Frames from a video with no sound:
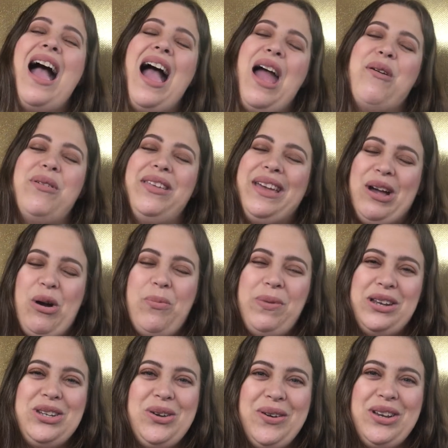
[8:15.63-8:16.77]
I really hope
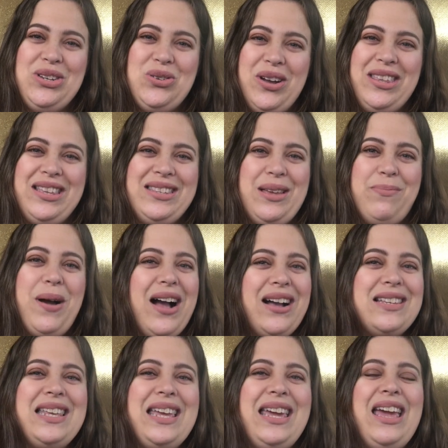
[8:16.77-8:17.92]
that you enjoyed this
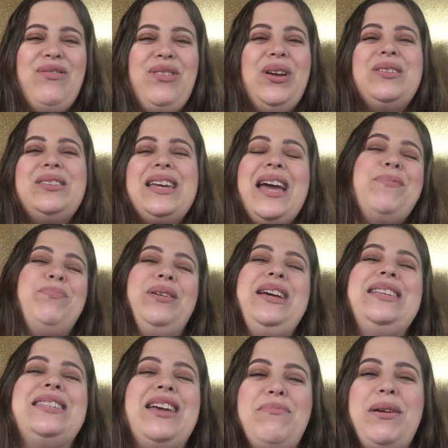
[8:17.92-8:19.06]
unboxing. If you did,
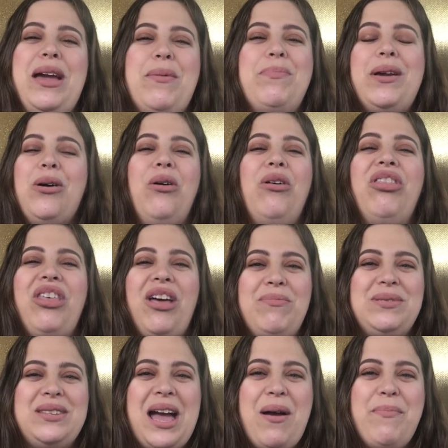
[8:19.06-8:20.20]
please give me a big old
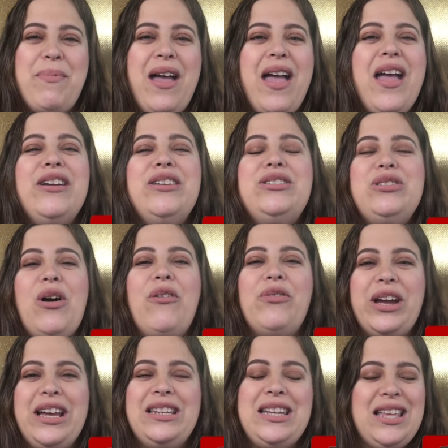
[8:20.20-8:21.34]
thumbs up. Don't
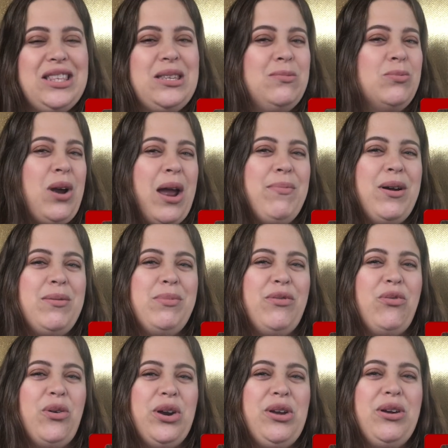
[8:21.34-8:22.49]
forget to hit the subscribe button
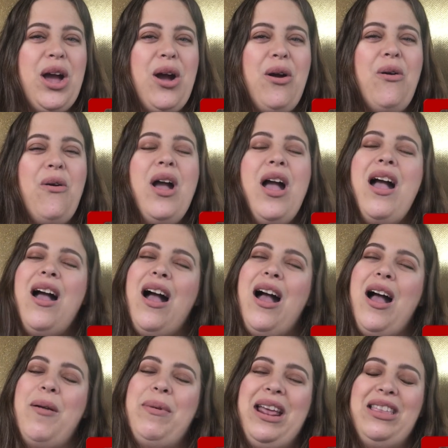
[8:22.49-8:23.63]
before you go
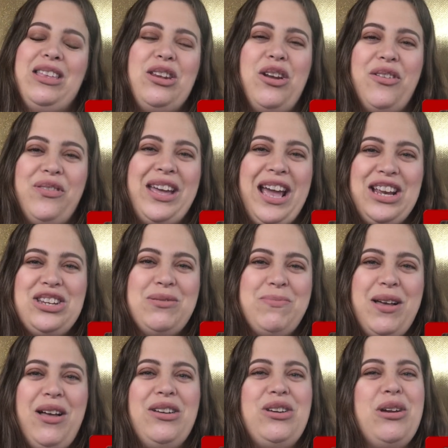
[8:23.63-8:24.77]
um, and hit the notification
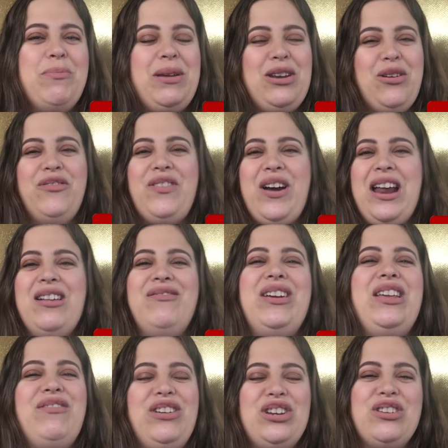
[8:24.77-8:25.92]
bell. You can be notified of
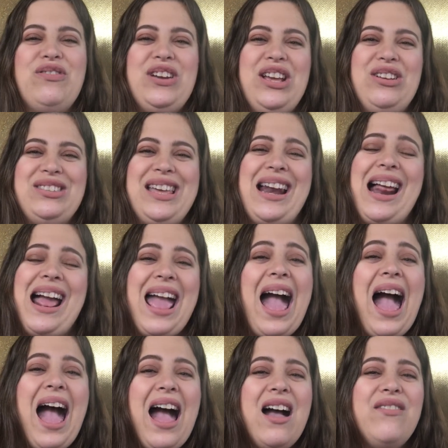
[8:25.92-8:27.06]
any future videos that I
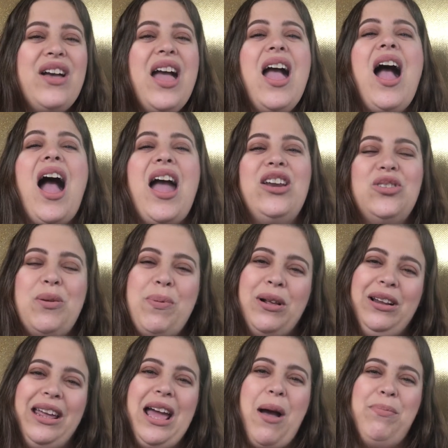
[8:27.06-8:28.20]
have. I
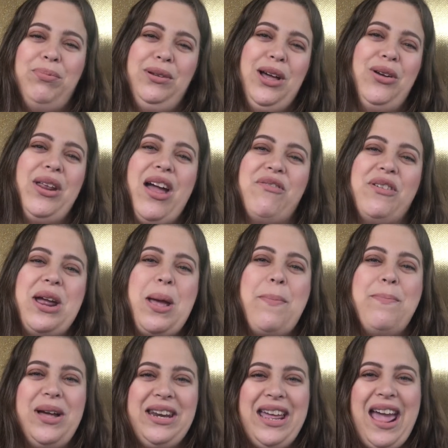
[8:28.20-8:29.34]
typically upload every
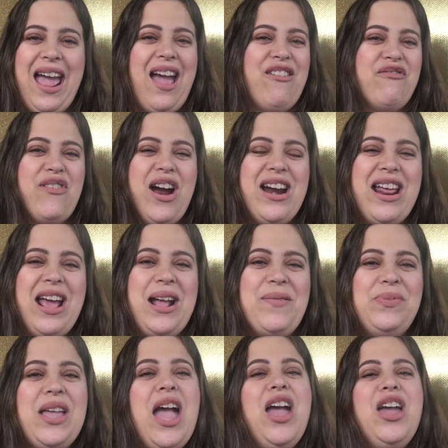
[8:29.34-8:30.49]
Monday and Friday.